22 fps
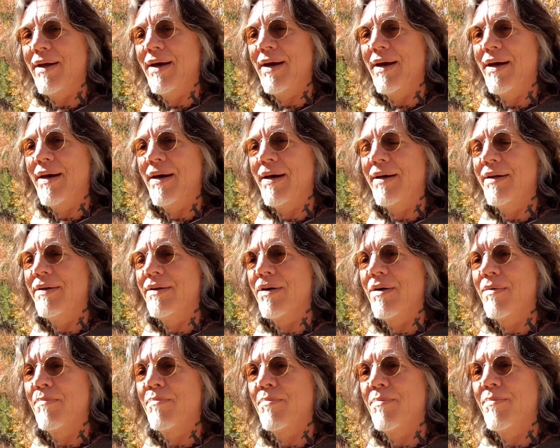and
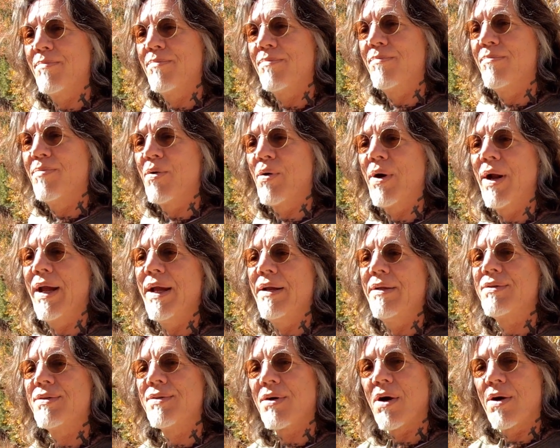your
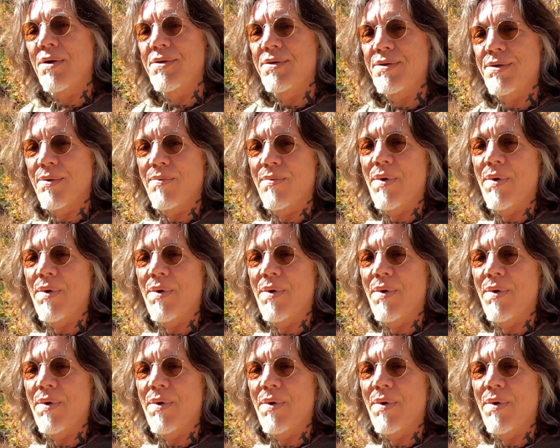brain starts to